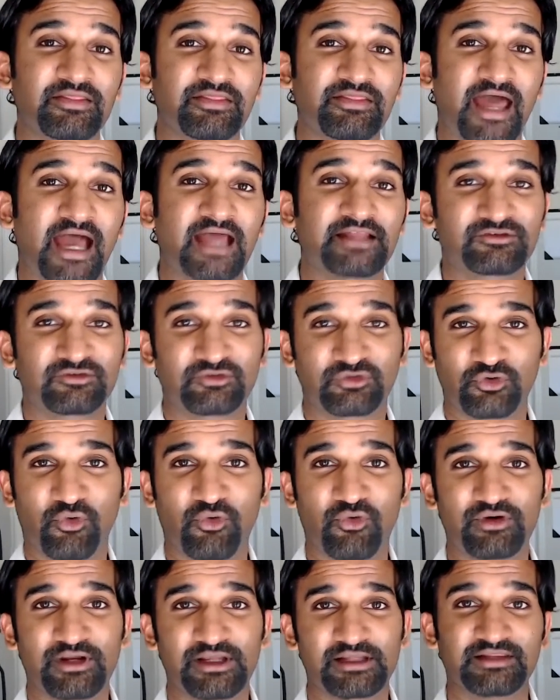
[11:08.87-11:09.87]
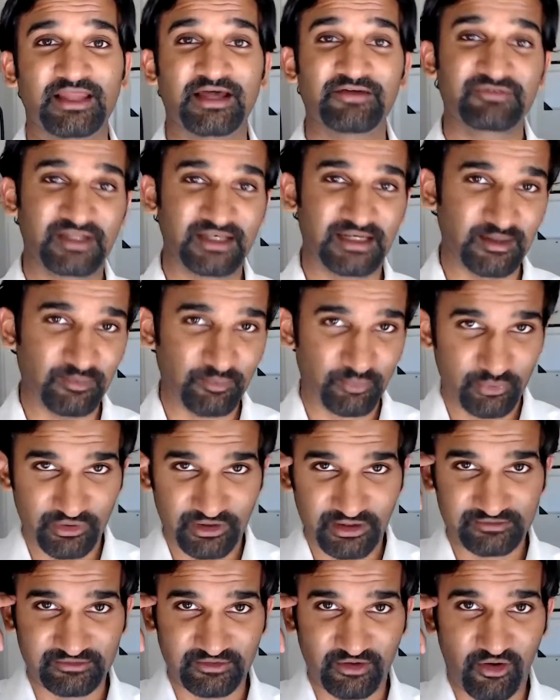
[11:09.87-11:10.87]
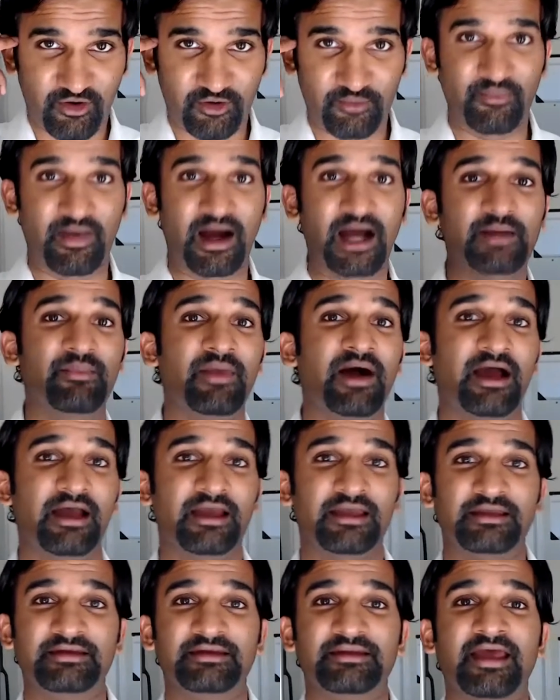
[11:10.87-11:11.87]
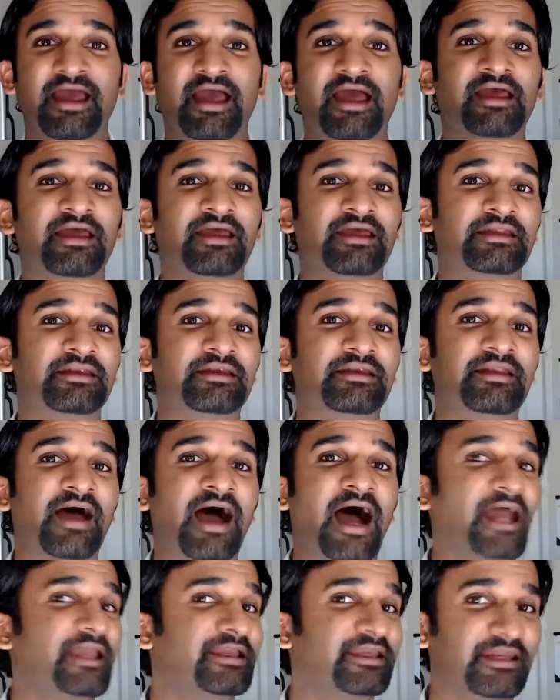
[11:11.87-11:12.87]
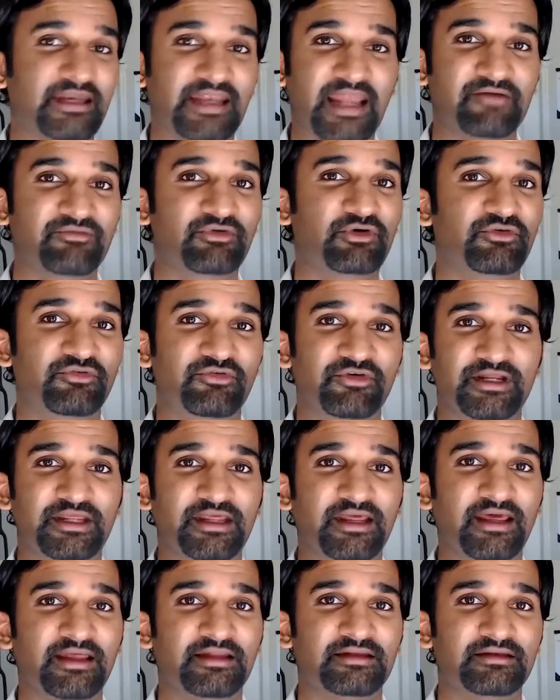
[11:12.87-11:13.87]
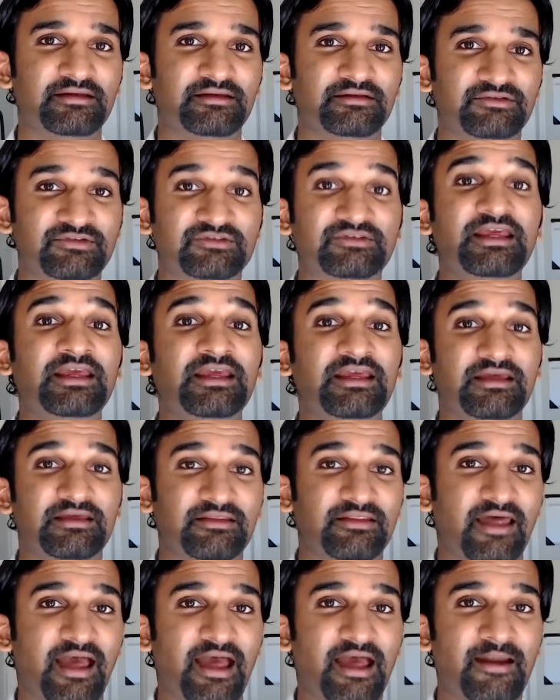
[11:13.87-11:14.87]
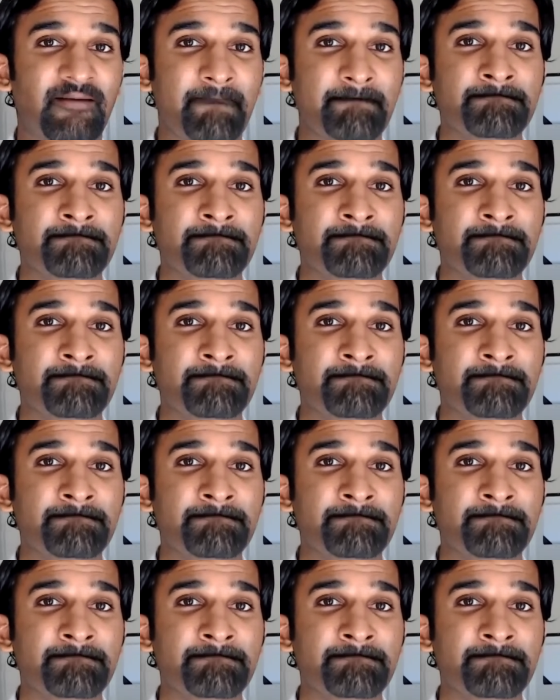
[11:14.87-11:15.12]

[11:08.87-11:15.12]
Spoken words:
that story left an imprint on my mind, and I can never forget seeing that.